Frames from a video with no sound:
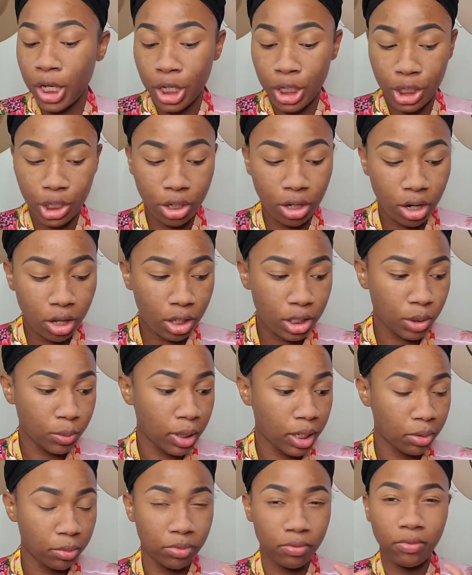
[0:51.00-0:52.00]
Your girl is
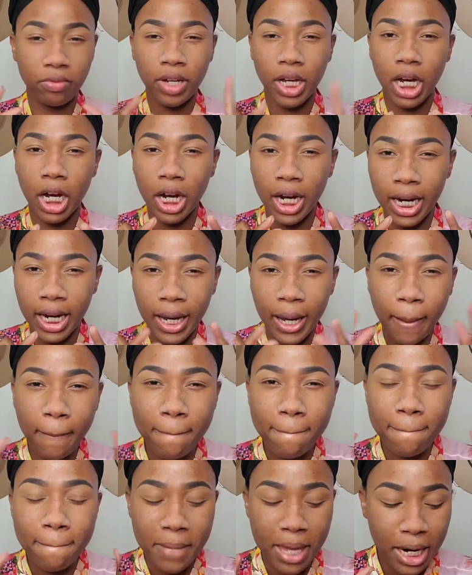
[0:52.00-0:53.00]
working with very
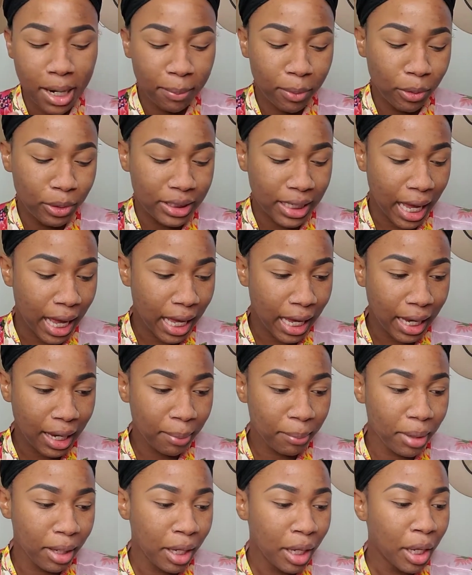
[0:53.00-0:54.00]
minimal
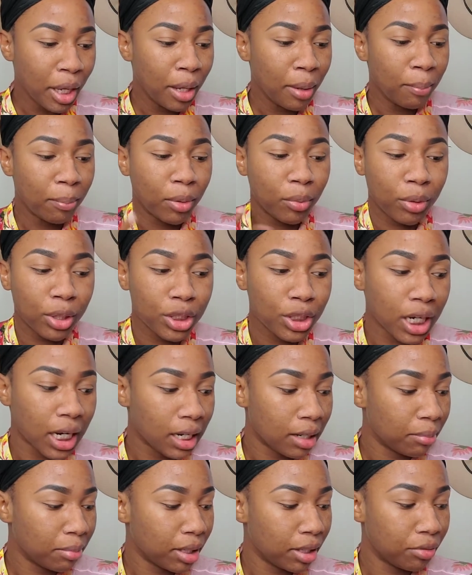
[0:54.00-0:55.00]
time, but we're trying
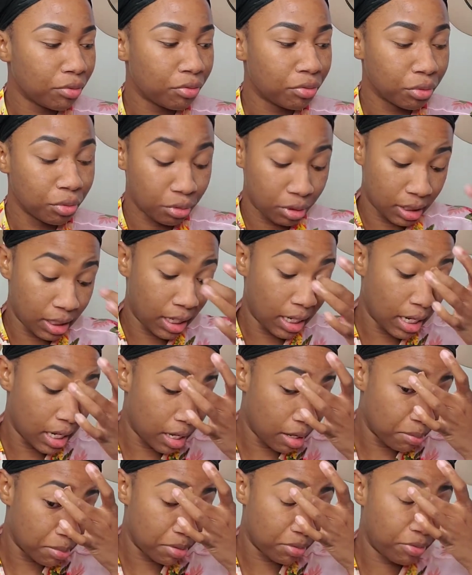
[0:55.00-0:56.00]
to be full
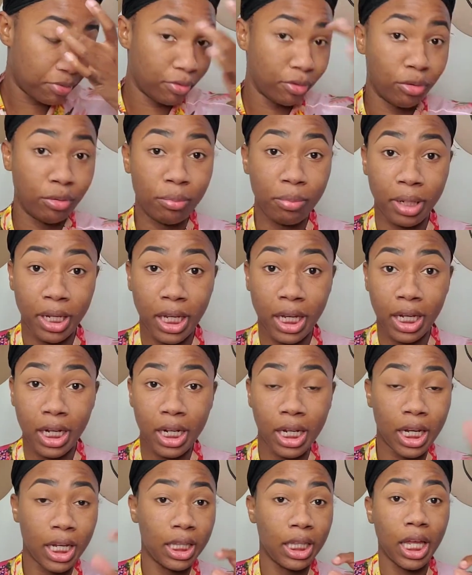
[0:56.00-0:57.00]
glam, full beat
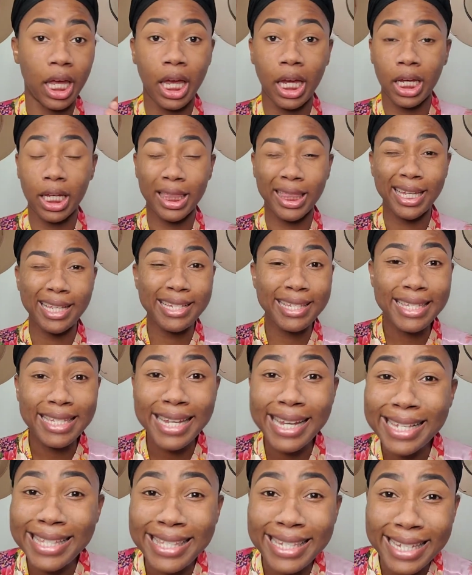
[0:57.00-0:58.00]
in like the
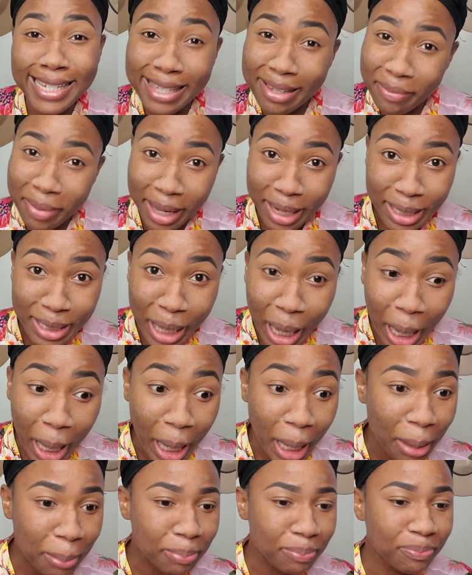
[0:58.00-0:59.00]
teensiest amount of
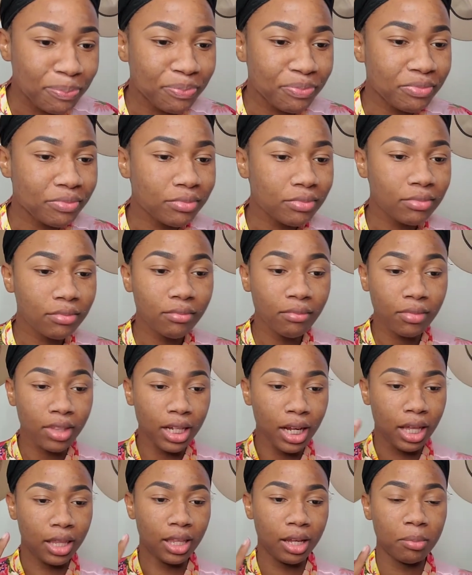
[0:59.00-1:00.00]
time.
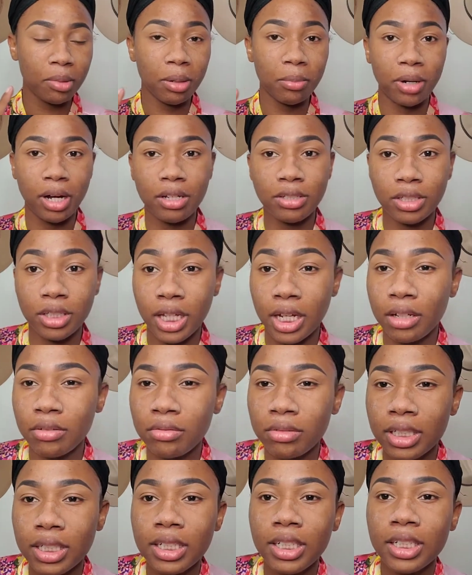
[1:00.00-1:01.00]
I think my brows are like
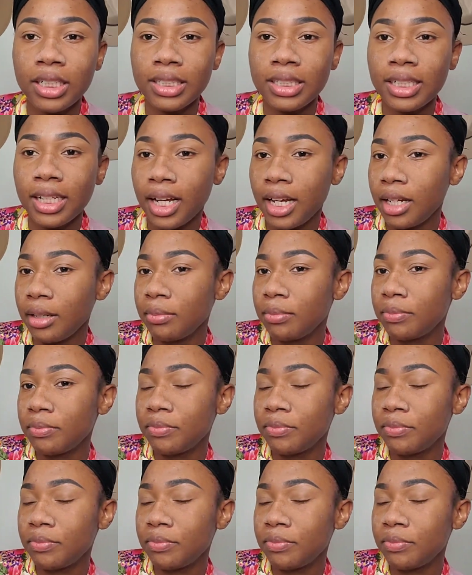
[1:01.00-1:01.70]
really good today.